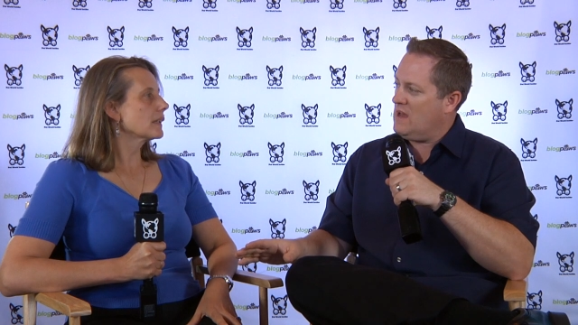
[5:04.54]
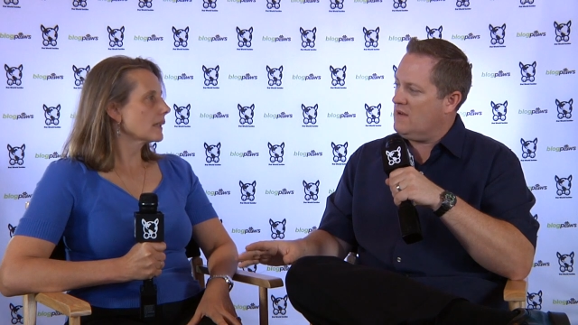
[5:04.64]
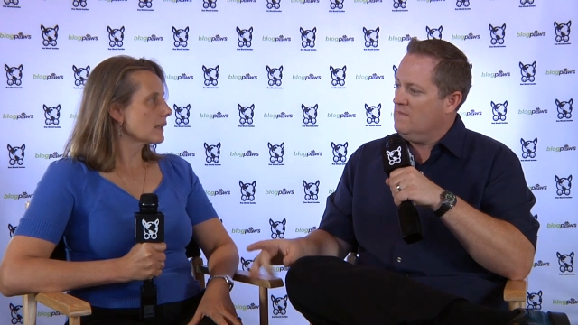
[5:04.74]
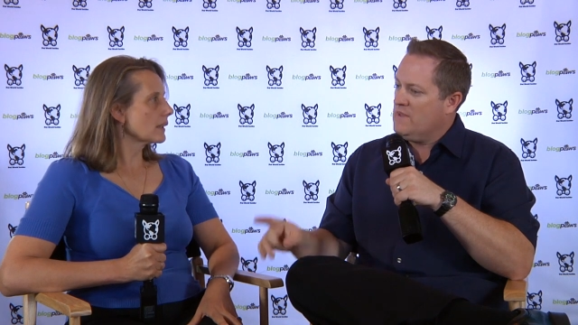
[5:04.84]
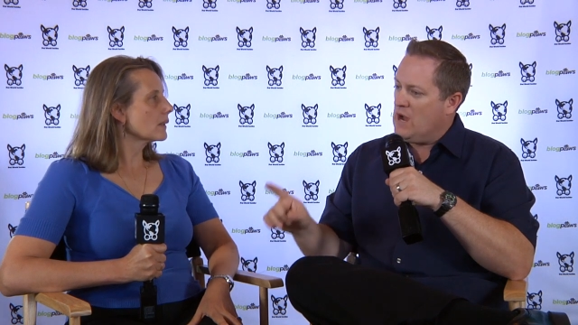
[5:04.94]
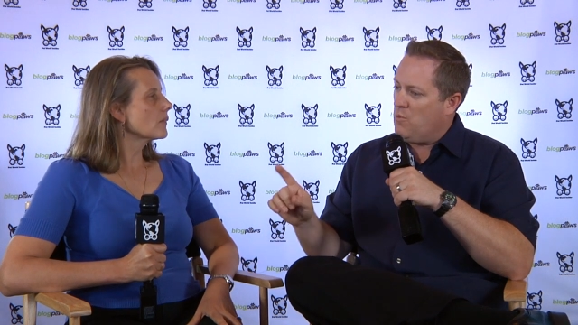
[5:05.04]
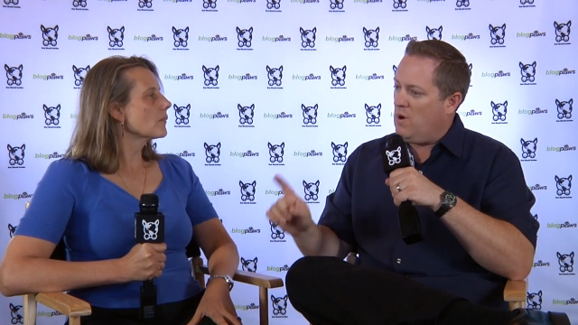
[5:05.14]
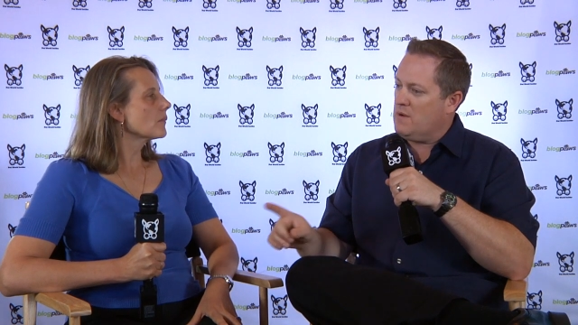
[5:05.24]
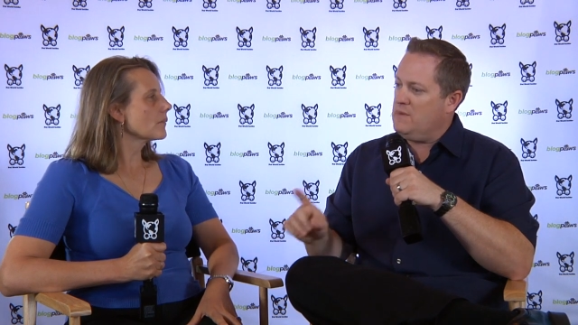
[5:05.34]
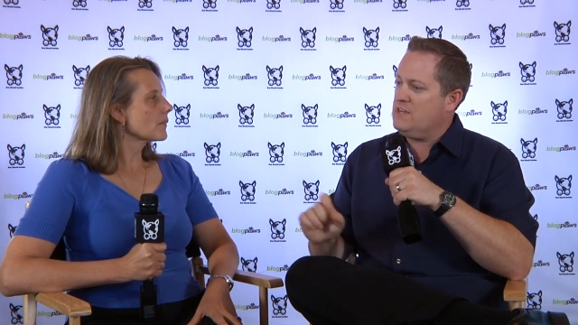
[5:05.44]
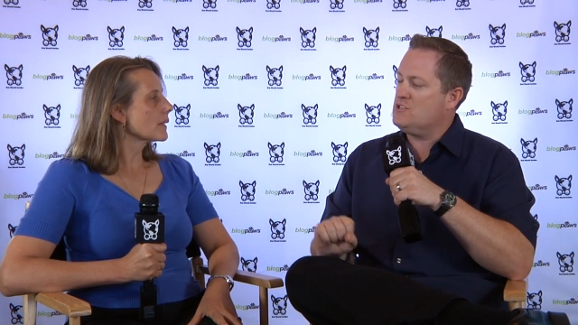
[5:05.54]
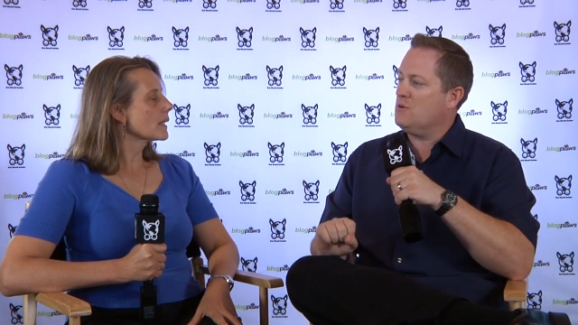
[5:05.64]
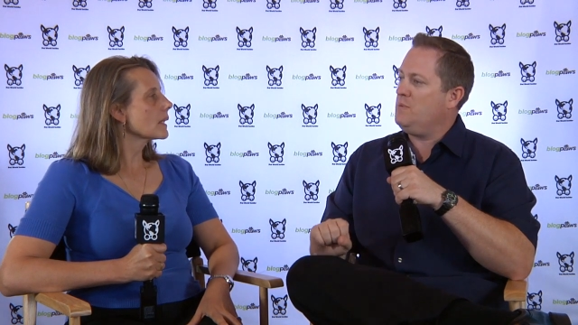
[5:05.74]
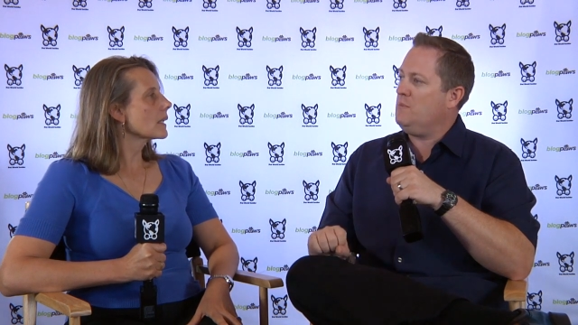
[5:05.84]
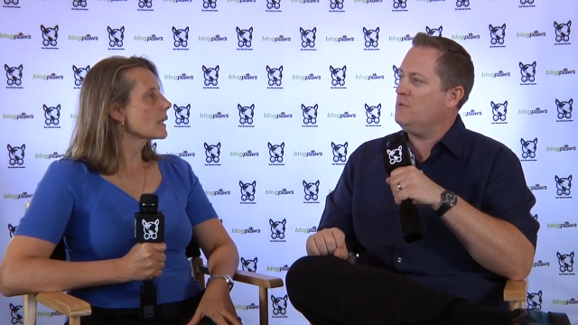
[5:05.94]
Speaker 1: that. I want to make
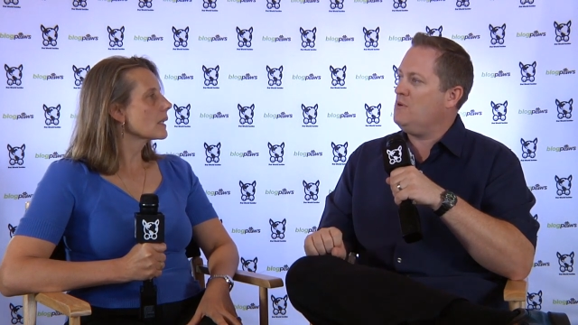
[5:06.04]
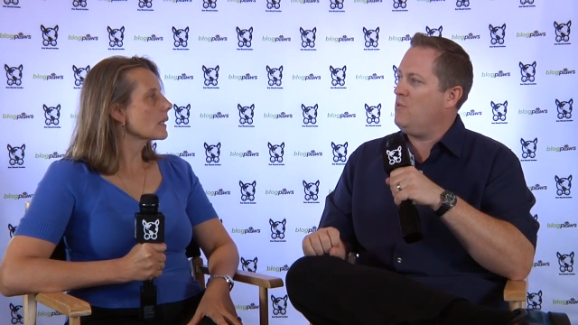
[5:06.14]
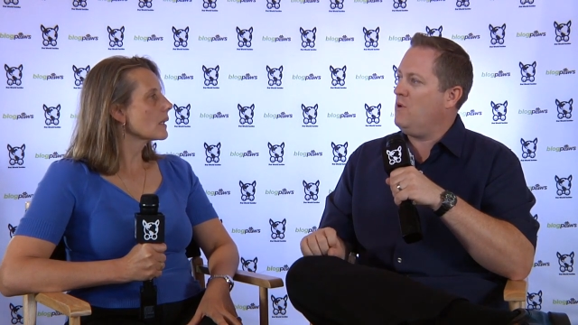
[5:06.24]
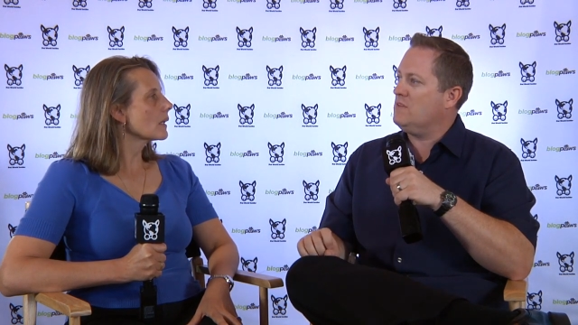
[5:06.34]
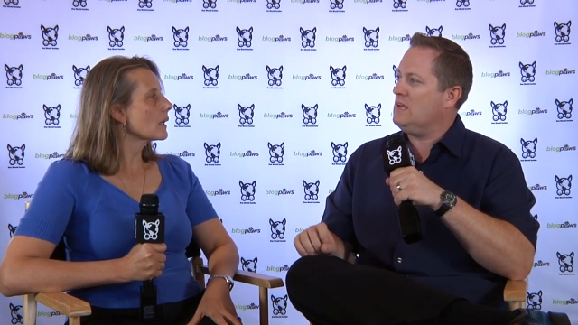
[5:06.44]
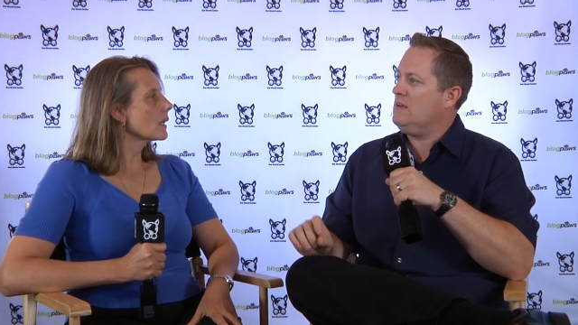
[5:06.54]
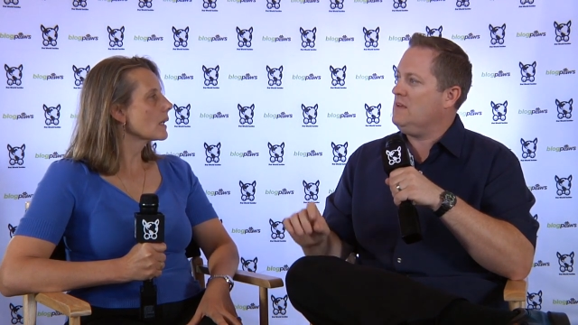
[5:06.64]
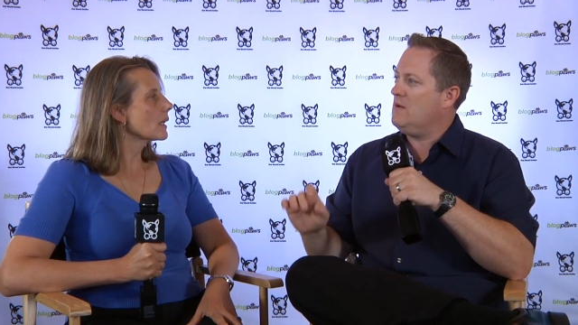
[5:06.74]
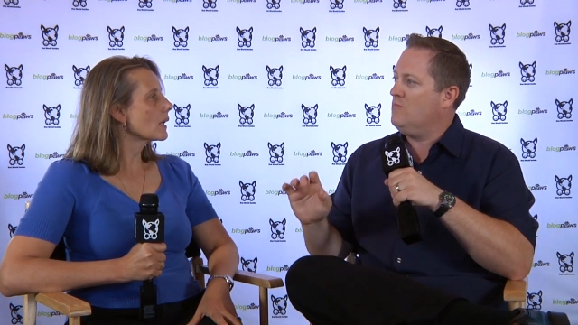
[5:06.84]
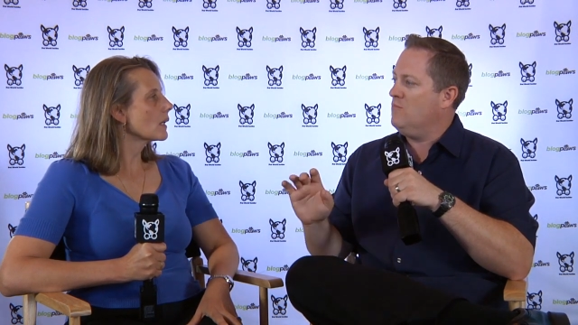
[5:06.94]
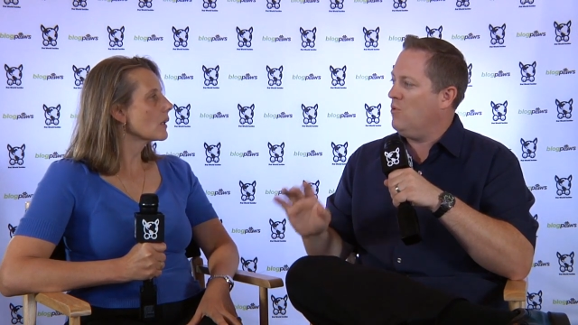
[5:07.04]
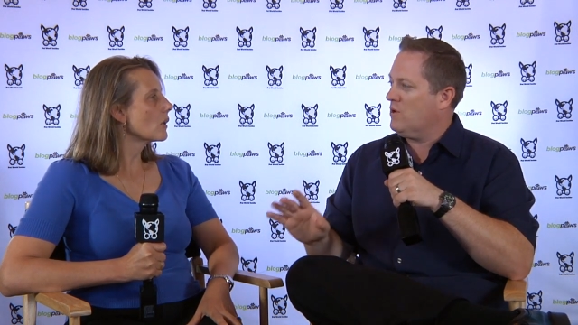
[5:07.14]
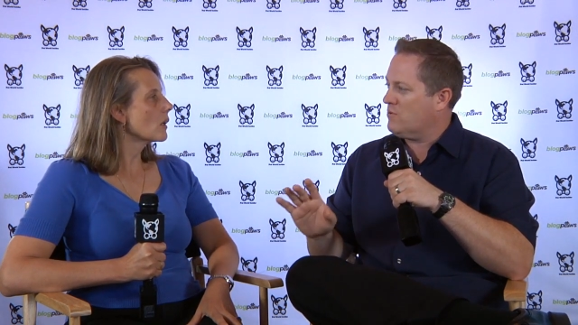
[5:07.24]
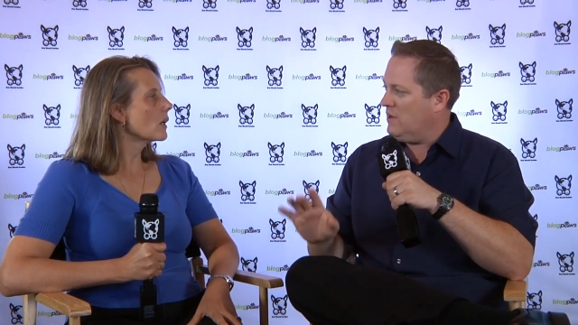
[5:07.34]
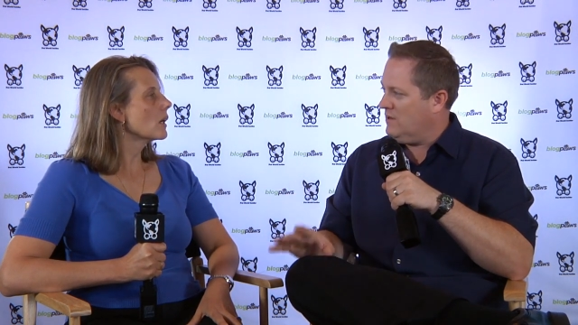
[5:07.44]
sure people know where they can get
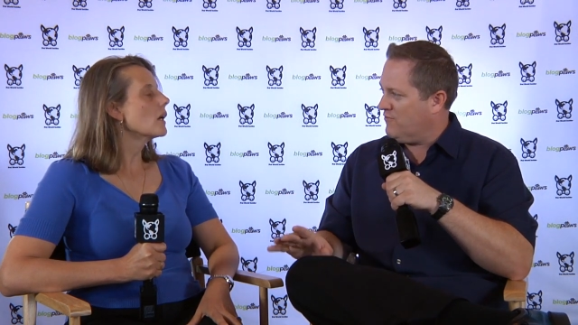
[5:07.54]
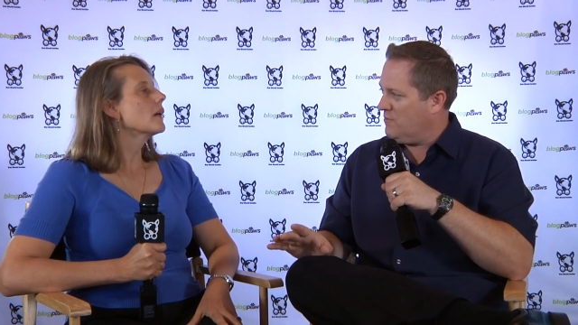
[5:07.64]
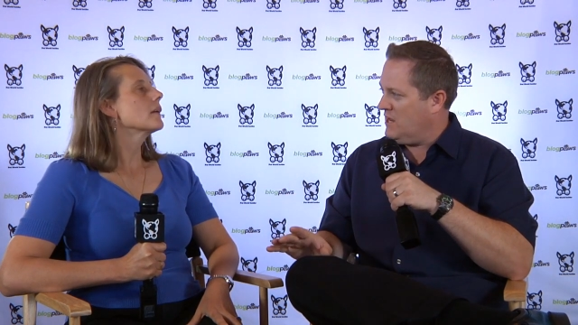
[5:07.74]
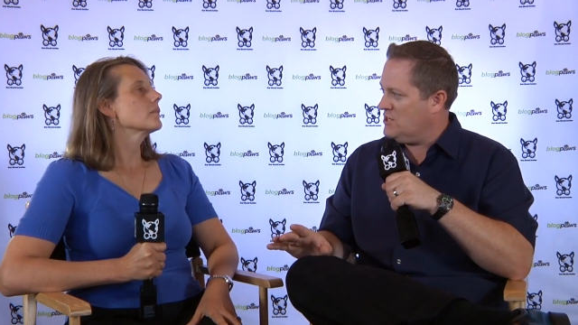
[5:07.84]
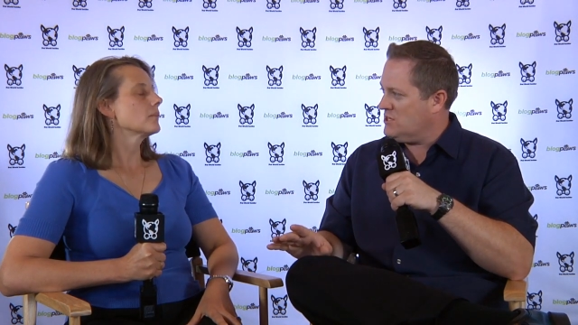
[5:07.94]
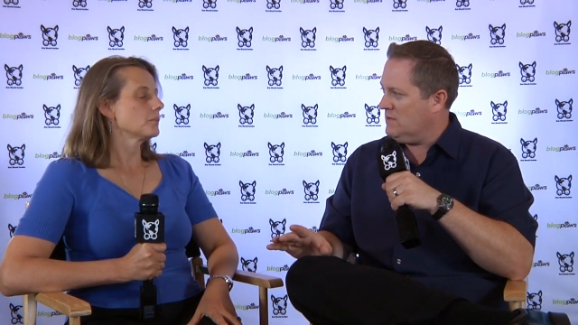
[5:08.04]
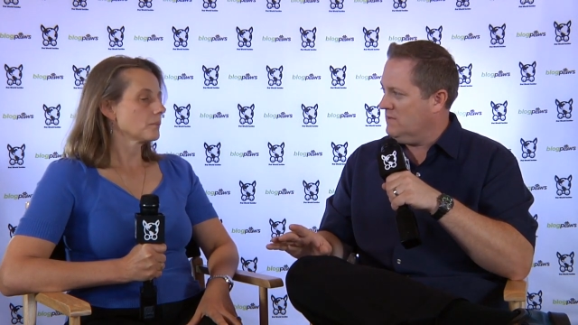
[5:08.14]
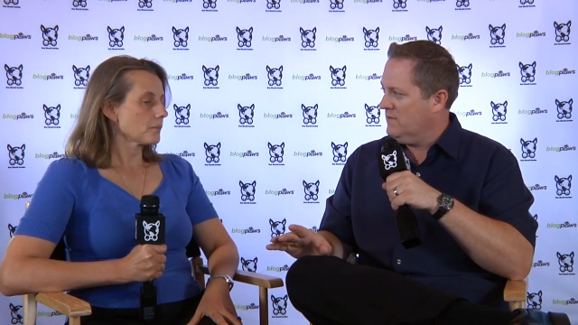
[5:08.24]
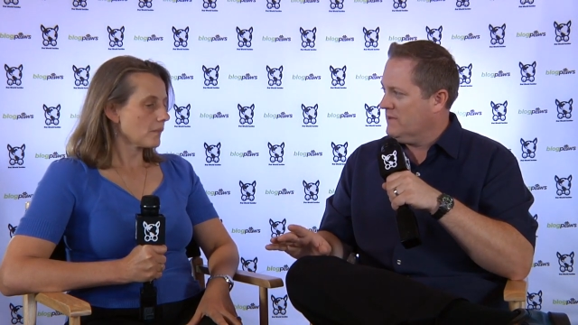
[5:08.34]
more great information,